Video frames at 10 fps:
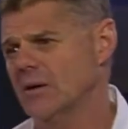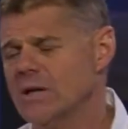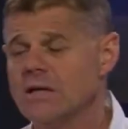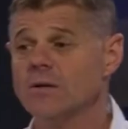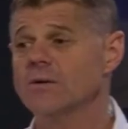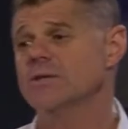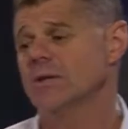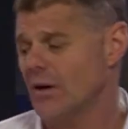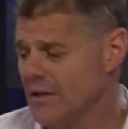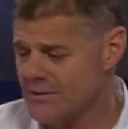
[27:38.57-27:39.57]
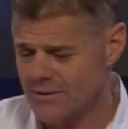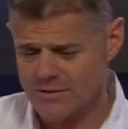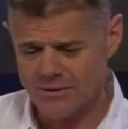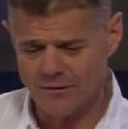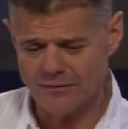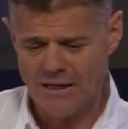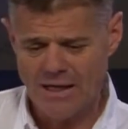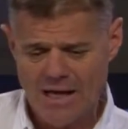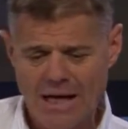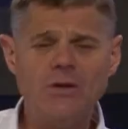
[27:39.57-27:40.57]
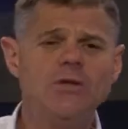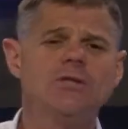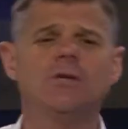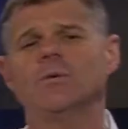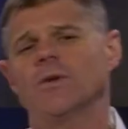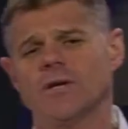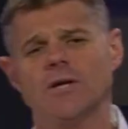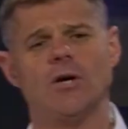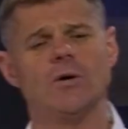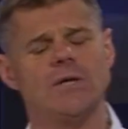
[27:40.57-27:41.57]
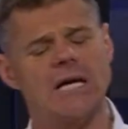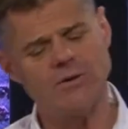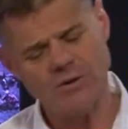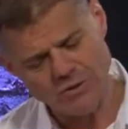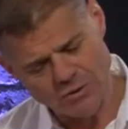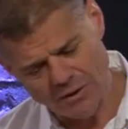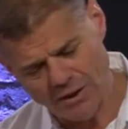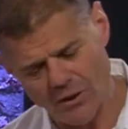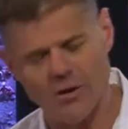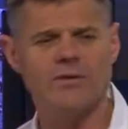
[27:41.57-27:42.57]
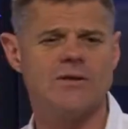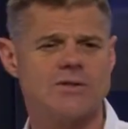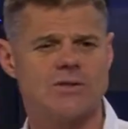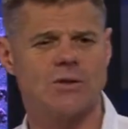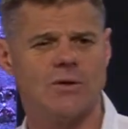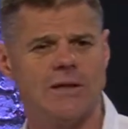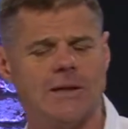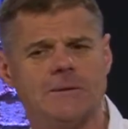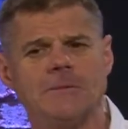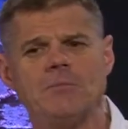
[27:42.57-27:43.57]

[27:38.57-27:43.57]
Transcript: I want to encourage you, ask yourself, how are you doing with the code? How are you doing on this journey?